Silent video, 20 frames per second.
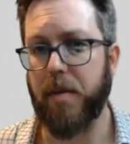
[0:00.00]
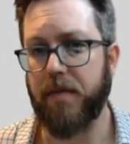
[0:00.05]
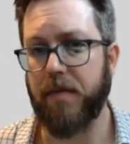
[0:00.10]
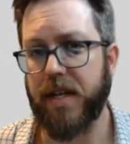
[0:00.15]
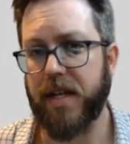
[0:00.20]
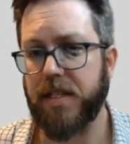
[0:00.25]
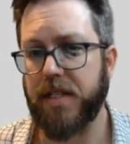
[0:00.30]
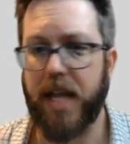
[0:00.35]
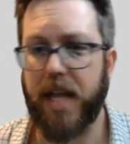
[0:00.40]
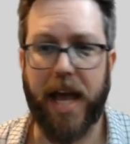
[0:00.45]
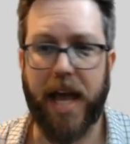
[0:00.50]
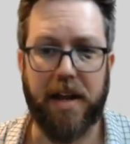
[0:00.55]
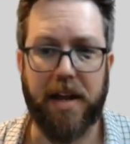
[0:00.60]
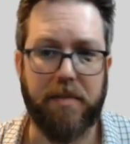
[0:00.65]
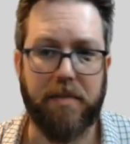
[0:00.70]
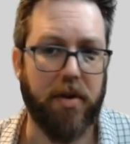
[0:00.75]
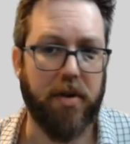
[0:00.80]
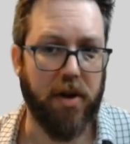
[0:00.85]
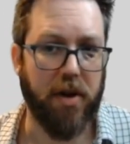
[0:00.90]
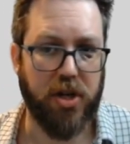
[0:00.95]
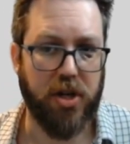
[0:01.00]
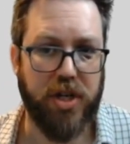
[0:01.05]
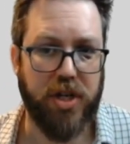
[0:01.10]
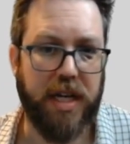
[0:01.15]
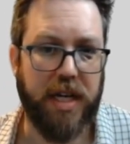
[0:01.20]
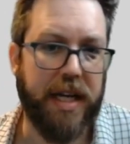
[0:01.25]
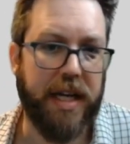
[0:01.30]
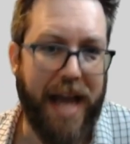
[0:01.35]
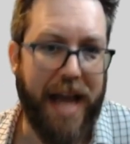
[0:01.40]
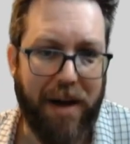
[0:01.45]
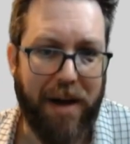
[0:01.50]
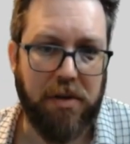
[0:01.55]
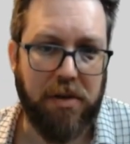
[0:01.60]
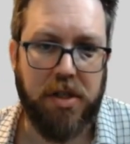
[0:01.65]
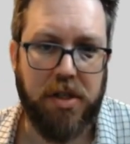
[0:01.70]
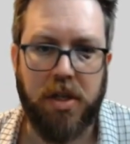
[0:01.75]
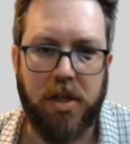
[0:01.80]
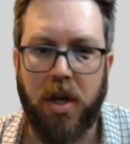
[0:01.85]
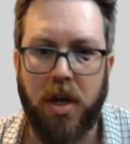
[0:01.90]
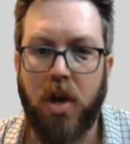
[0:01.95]
events, edit production, and
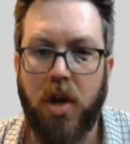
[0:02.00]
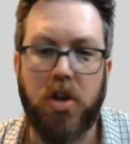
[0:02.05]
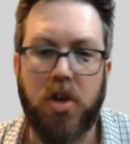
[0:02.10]
counts.